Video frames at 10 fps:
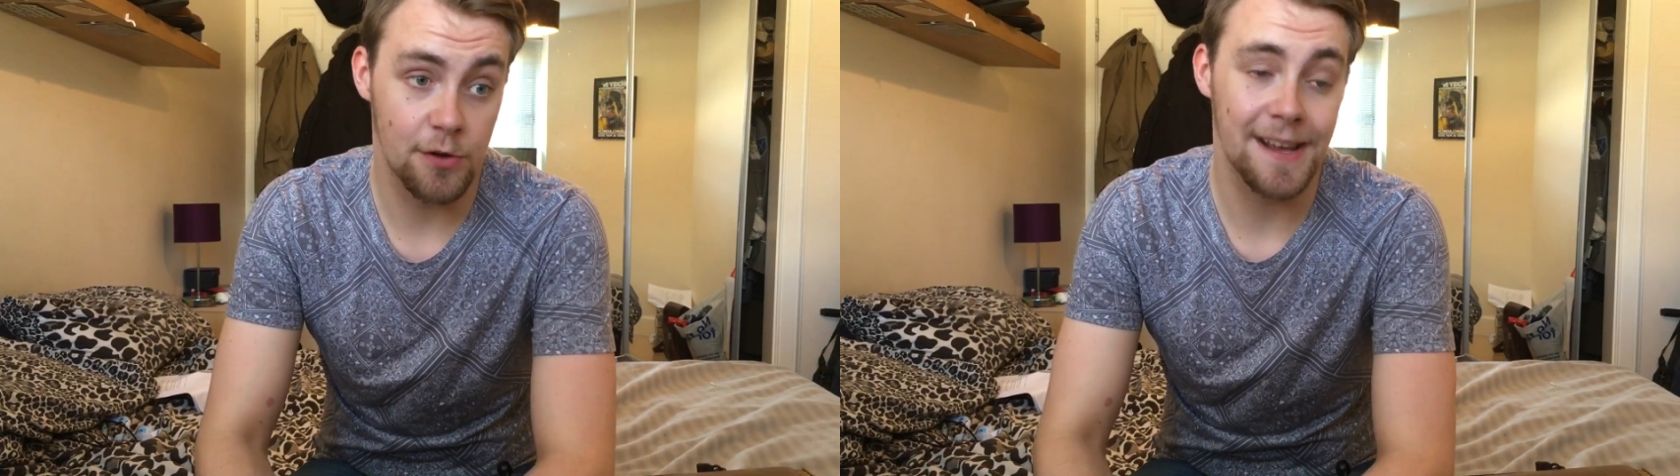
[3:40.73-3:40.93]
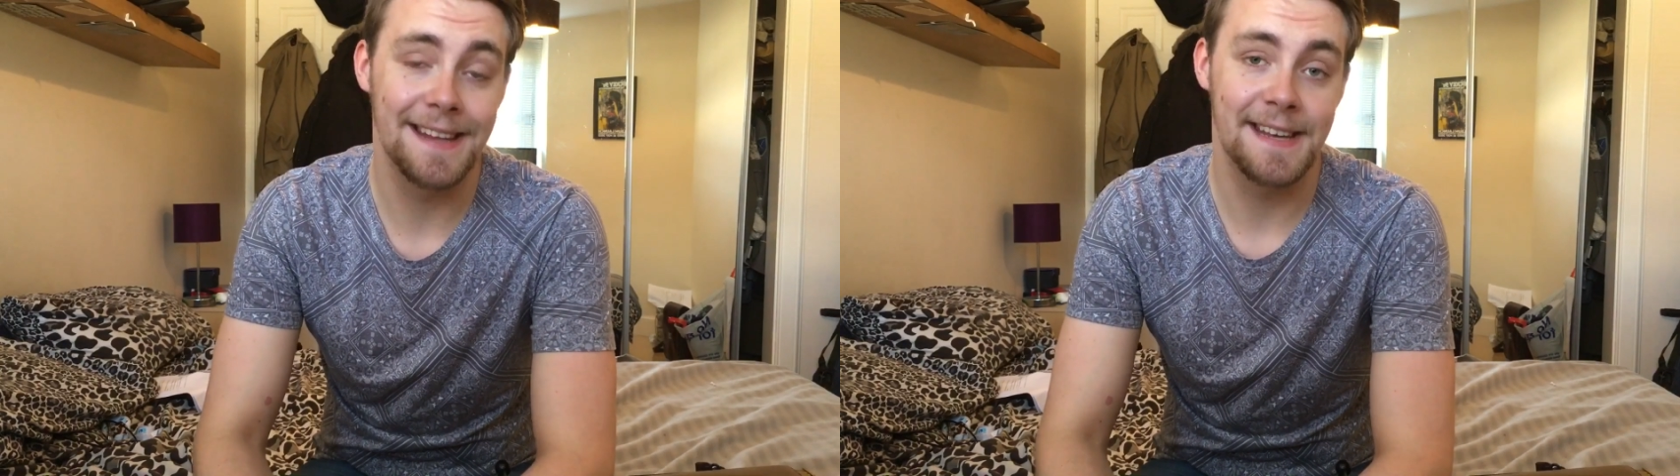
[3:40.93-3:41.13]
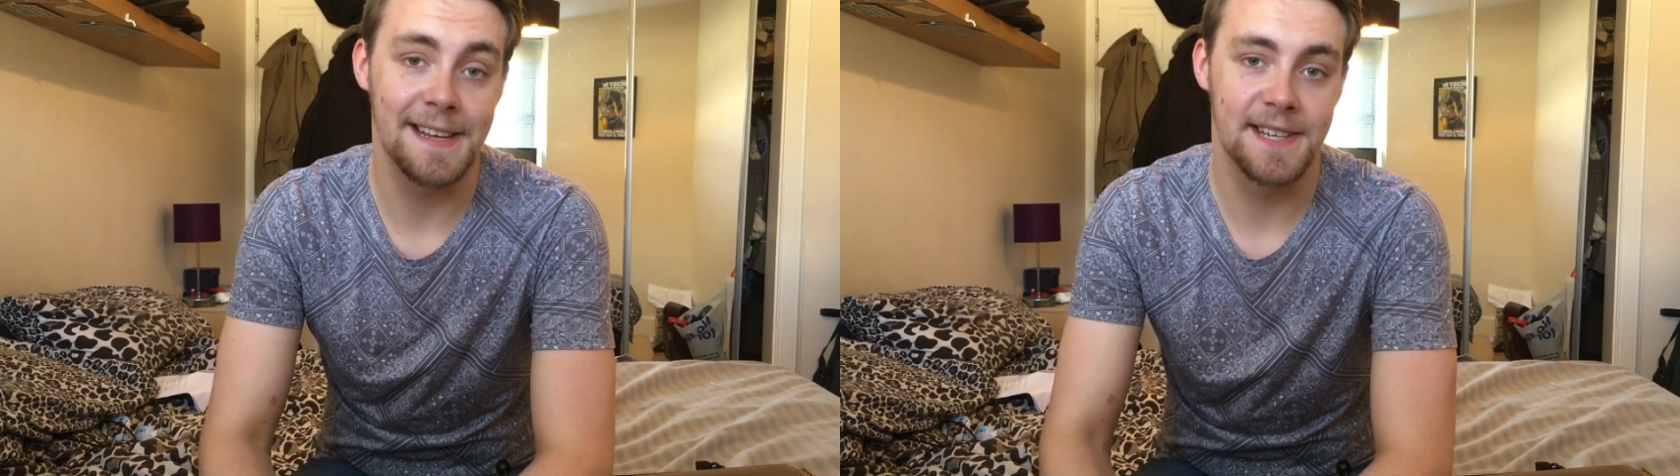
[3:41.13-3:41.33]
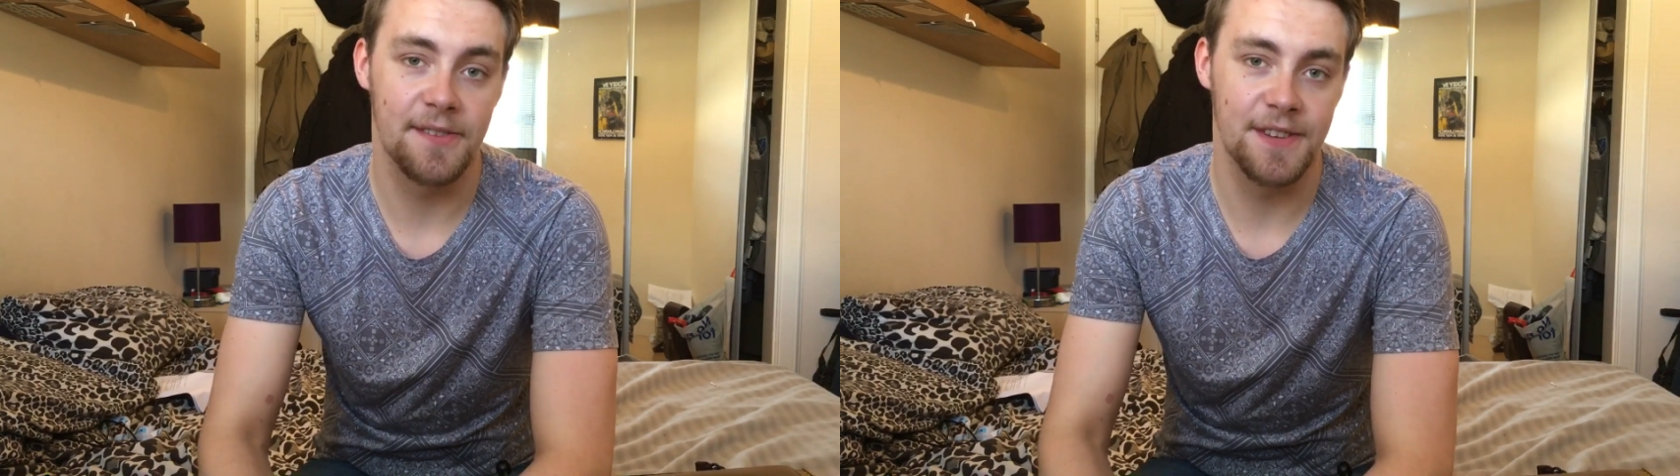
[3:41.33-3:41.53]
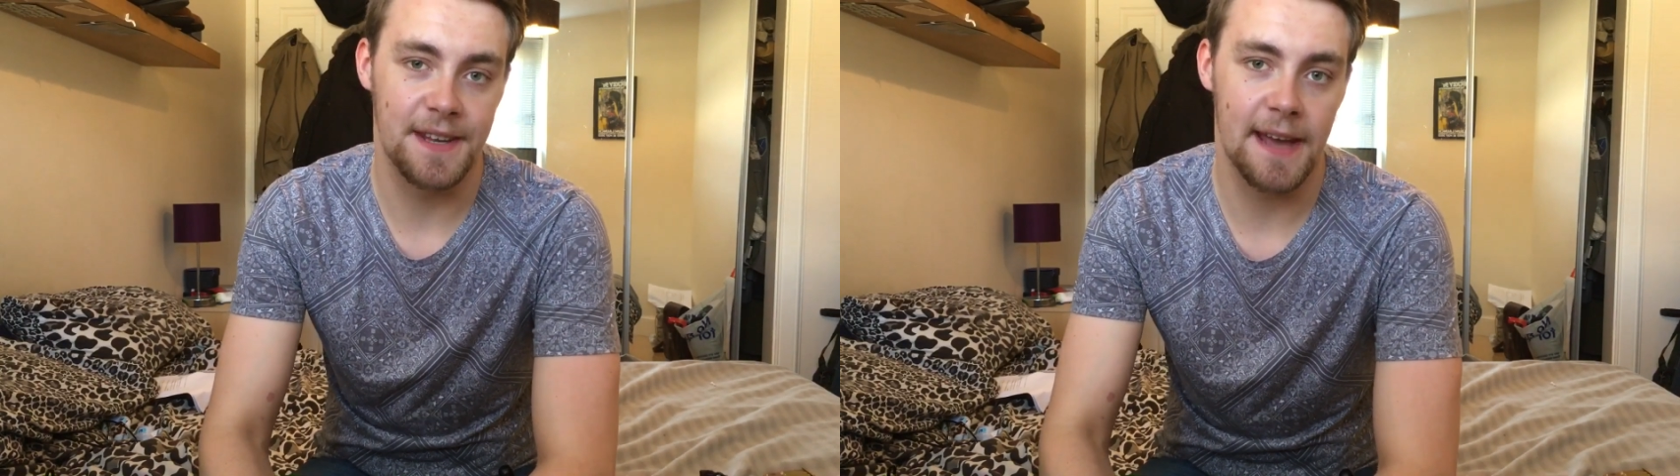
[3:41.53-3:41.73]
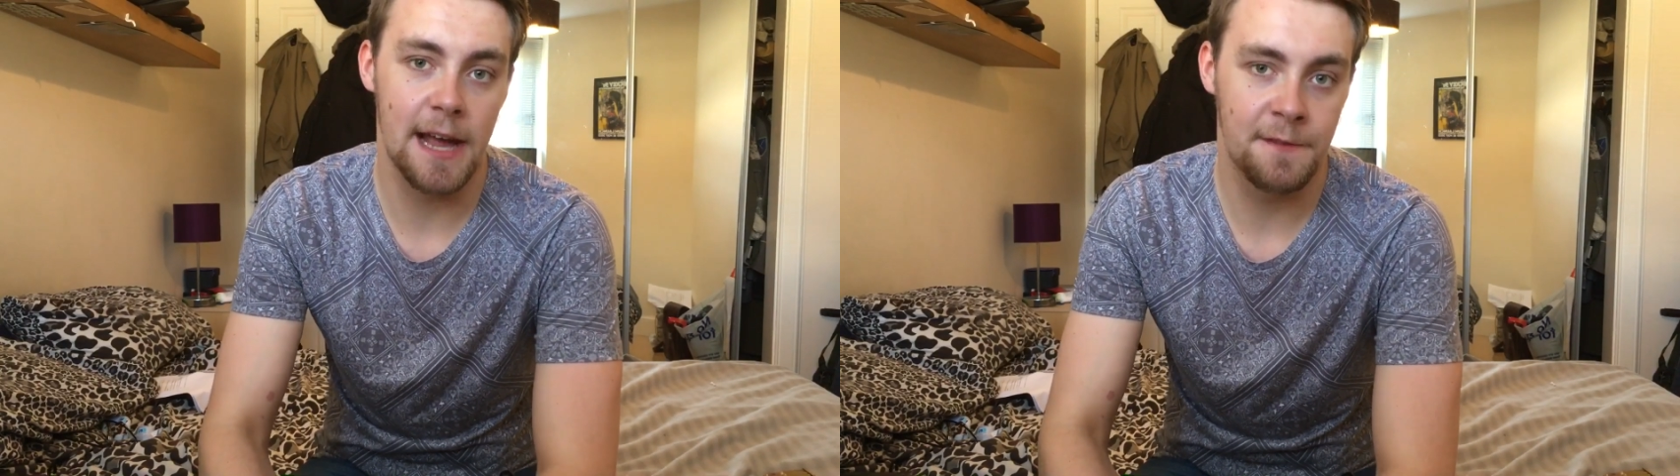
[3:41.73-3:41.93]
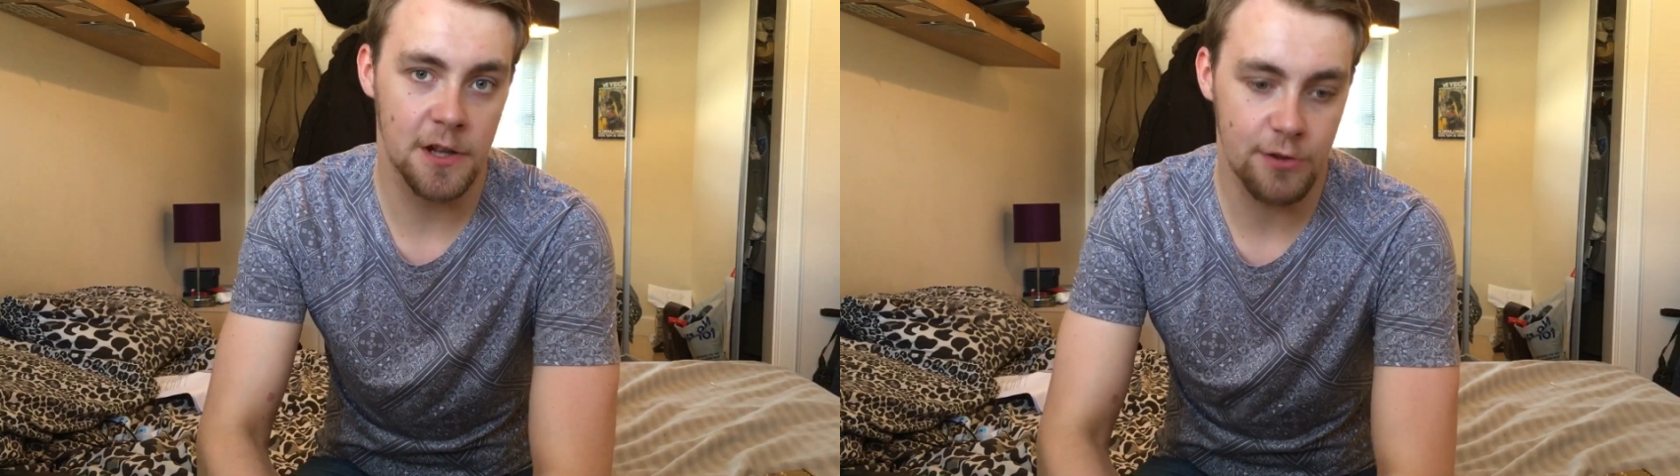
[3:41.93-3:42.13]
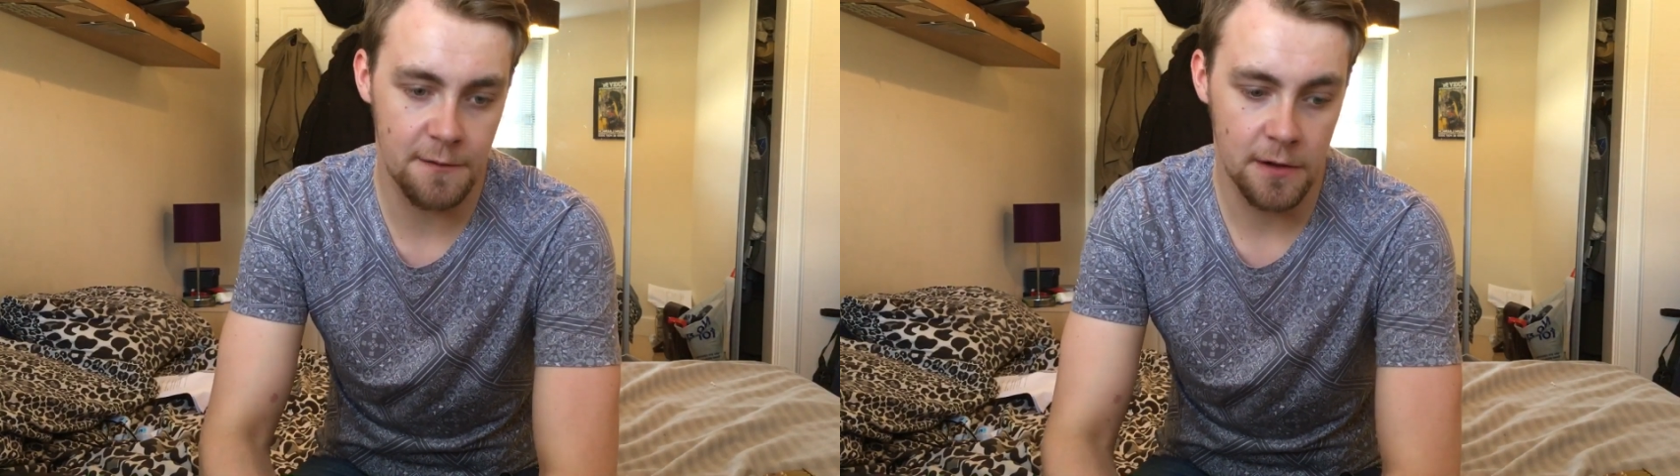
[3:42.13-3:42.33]
or 1917
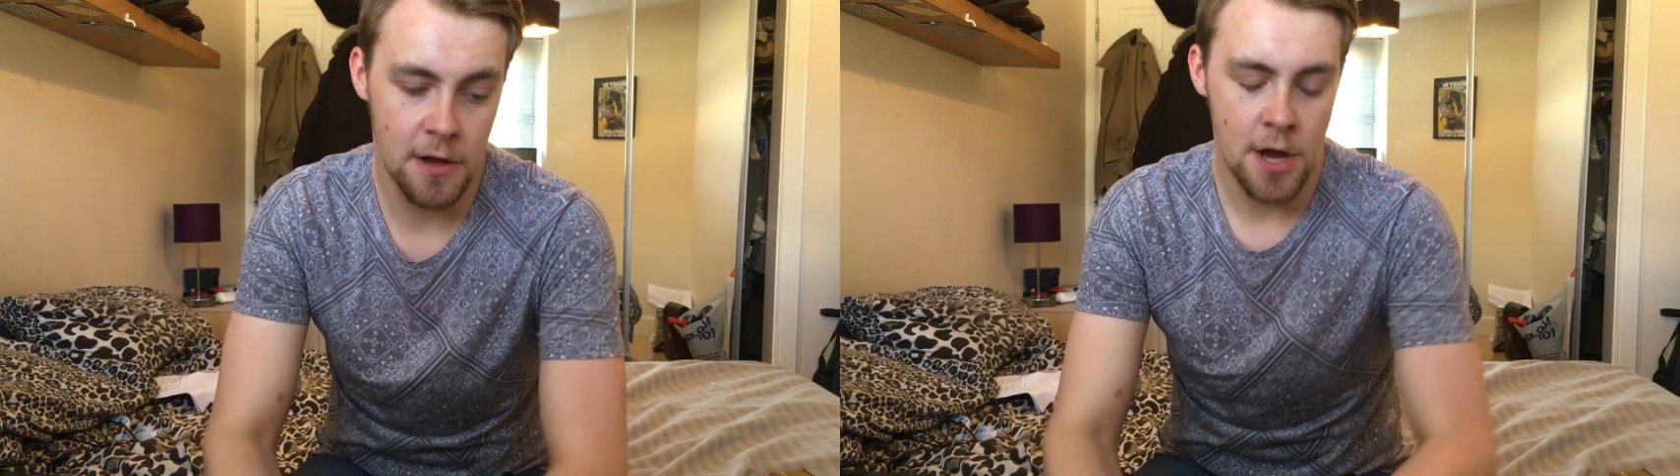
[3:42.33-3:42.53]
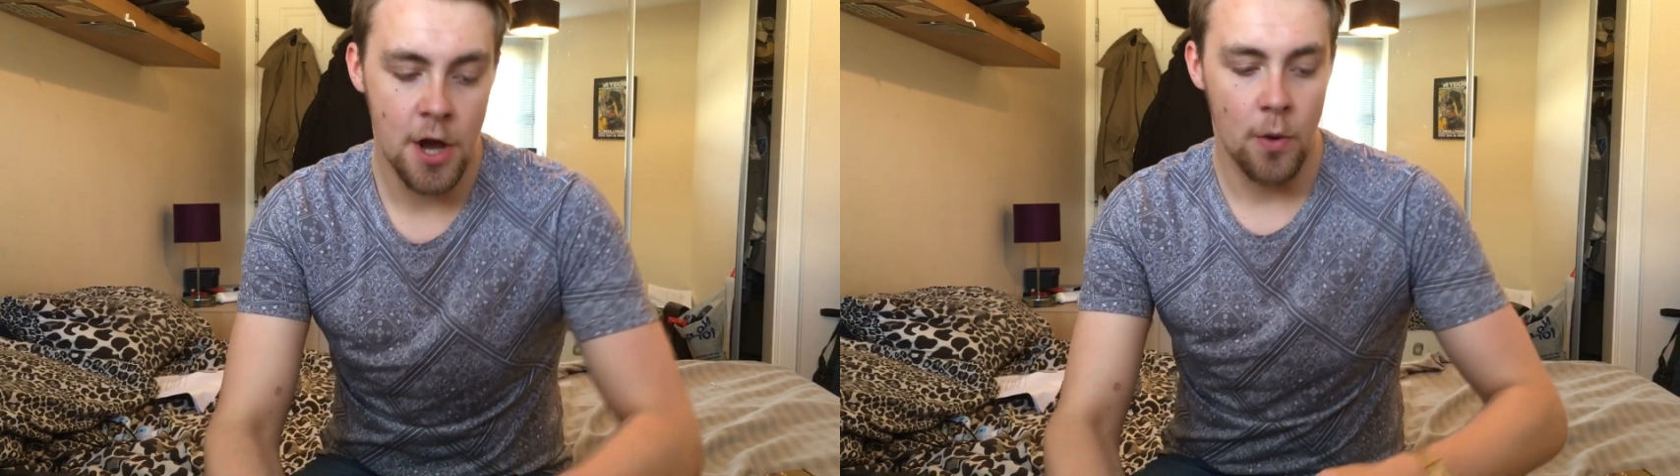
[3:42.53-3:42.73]
Enfield rifle,